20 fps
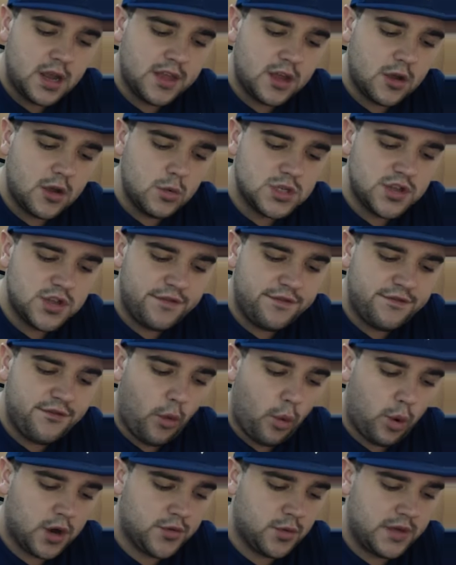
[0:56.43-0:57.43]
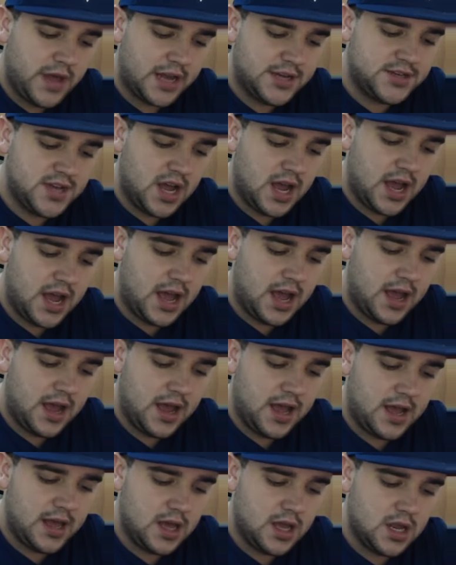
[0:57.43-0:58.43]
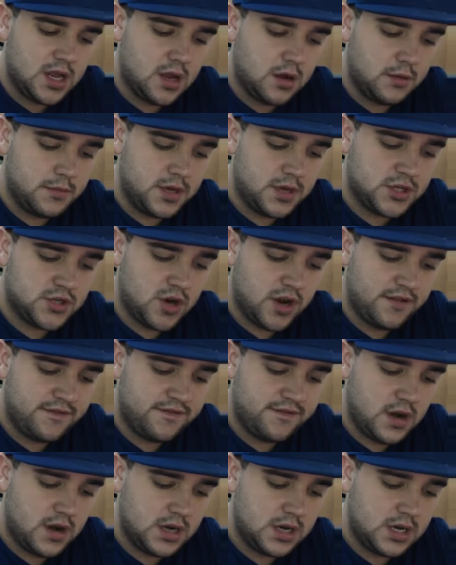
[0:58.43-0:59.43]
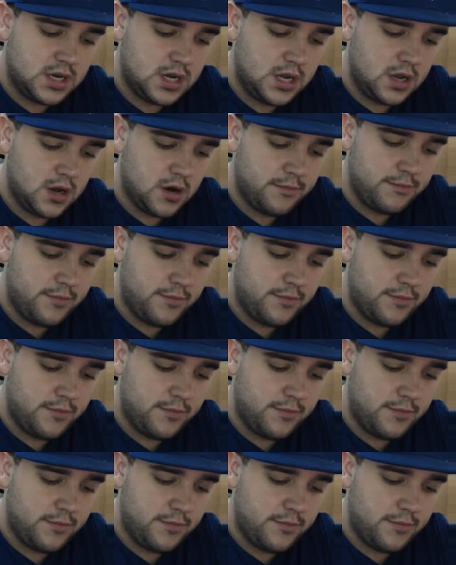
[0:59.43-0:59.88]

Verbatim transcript: I think it was the fourth where that, I'm going to try and find it here,